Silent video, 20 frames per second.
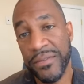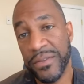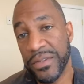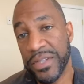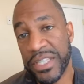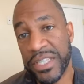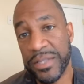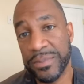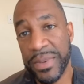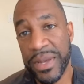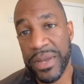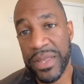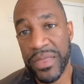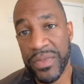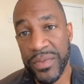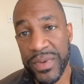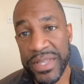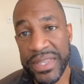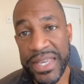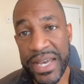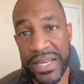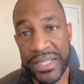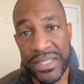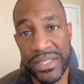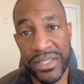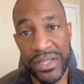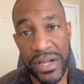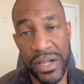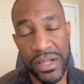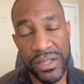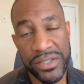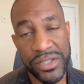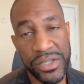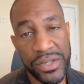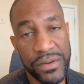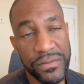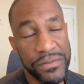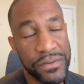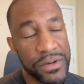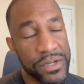if you just spend three thousand dollars
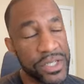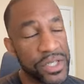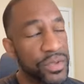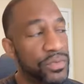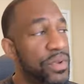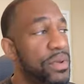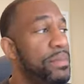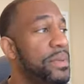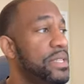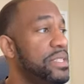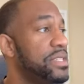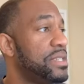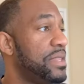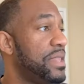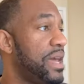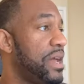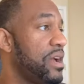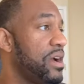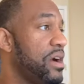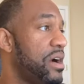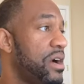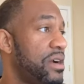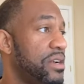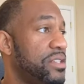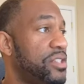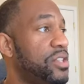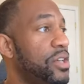in your first three months on that card.